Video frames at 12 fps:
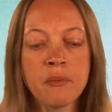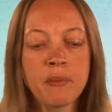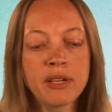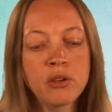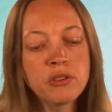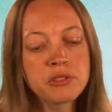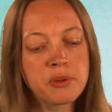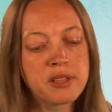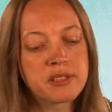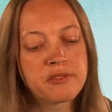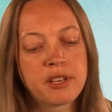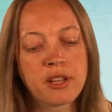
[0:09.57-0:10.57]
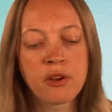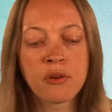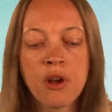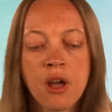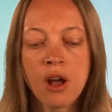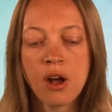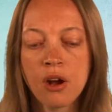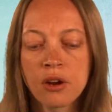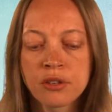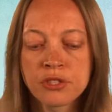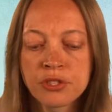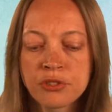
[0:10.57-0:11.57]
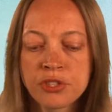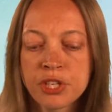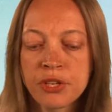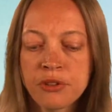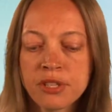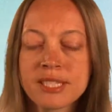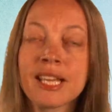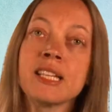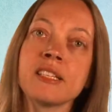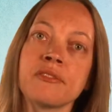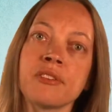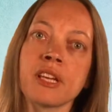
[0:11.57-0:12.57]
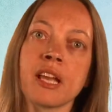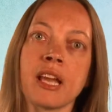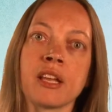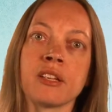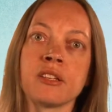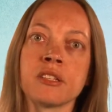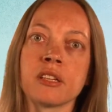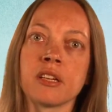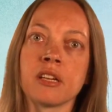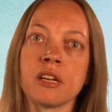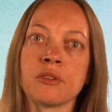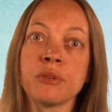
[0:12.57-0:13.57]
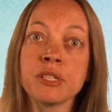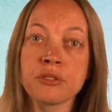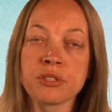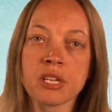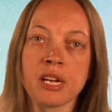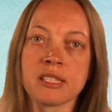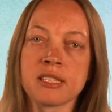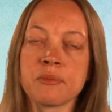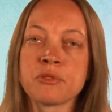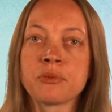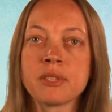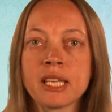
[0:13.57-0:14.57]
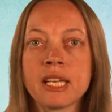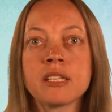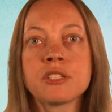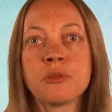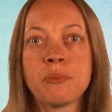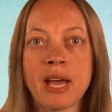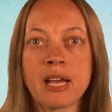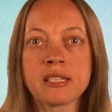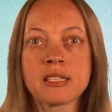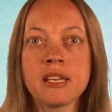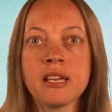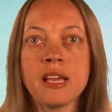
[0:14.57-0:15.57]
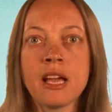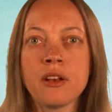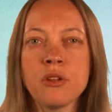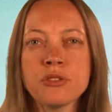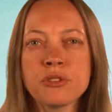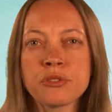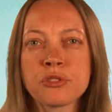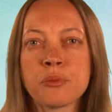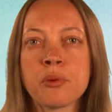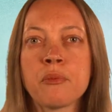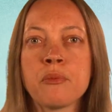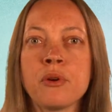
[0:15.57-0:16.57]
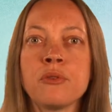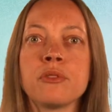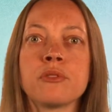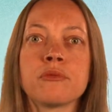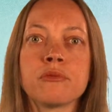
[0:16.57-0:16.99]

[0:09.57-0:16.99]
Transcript: My goals with this video are to share the scientific and uh, research concepts related to BAT and also to promote